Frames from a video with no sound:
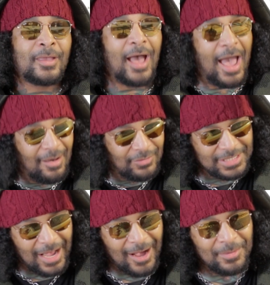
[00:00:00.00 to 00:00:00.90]
I have a
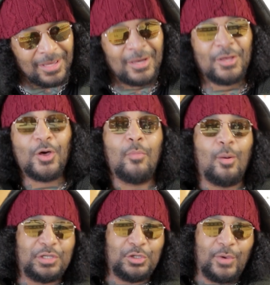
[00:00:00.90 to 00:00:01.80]
job. The
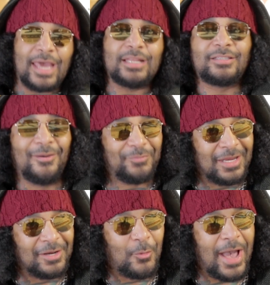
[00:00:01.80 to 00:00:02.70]
moment you edit
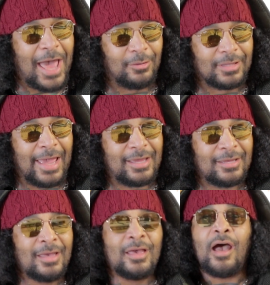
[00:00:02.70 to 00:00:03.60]
something in a way I don't
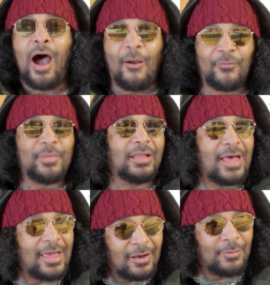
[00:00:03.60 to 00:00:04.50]
like, I'm from
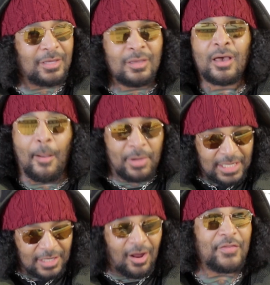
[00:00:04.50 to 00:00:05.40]
LA, homie. I'm going
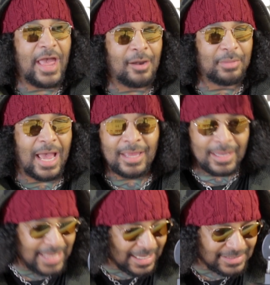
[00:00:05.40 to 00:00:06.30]
to get on the air and be like,
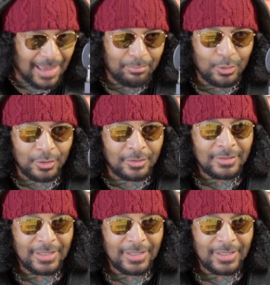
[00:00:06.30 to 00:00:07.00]
that's that bull.